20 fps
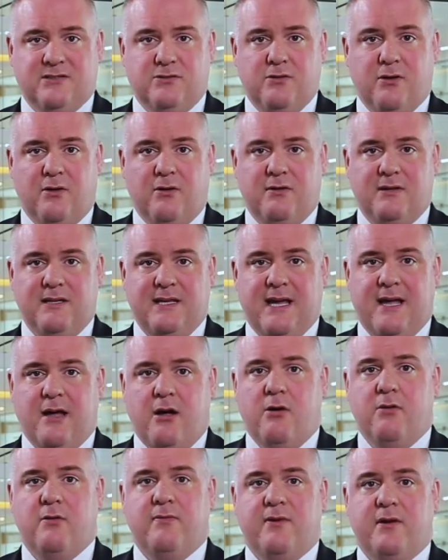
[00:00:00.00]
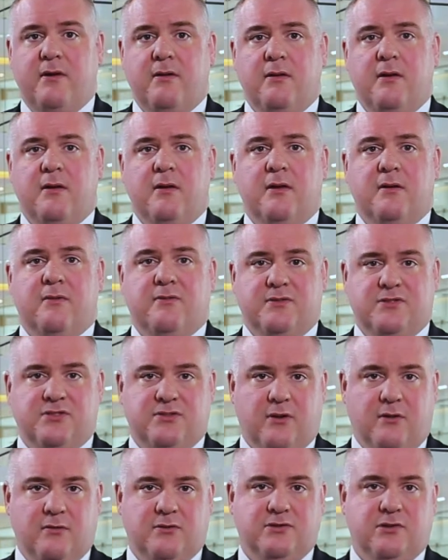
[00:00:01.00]
not yet over for
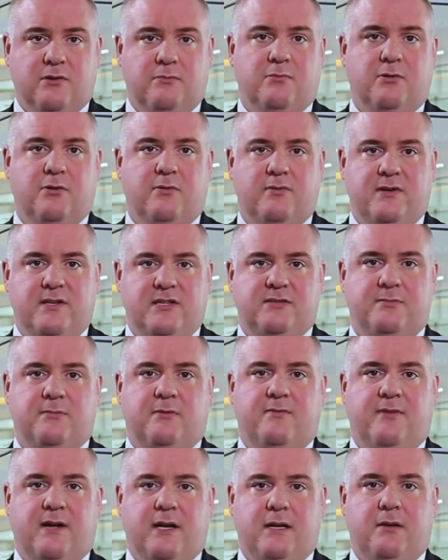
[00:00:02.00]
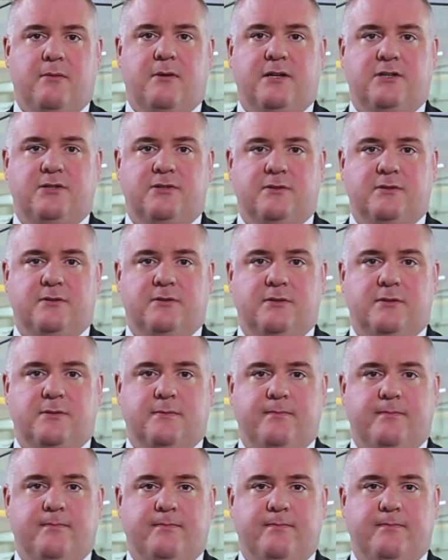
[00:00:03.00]
stocks on more reasonable valuations.